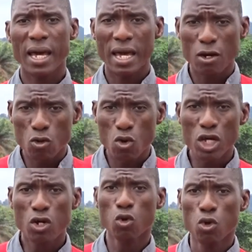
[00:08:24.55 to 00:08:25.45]

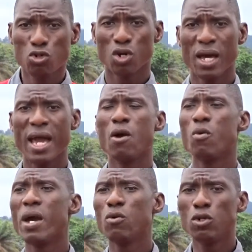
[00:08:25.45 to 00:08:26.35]
go include
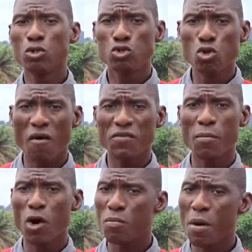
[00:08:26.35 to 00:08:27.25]
and when two of
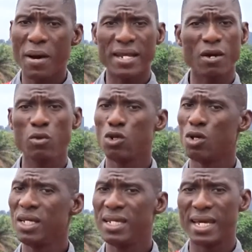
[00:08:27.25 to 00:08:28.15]
the board member there we
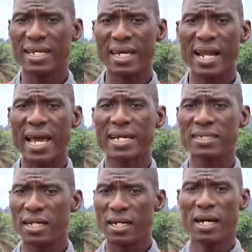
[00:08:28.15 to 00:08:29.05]
not need again
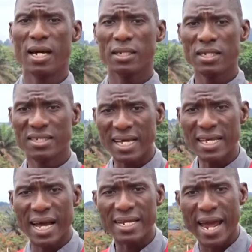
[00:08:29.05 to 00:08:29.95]
like the
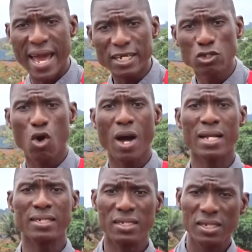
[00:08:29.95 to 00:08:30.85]
technical director
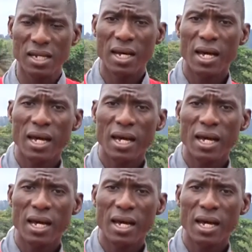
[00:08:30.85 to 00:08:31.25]
and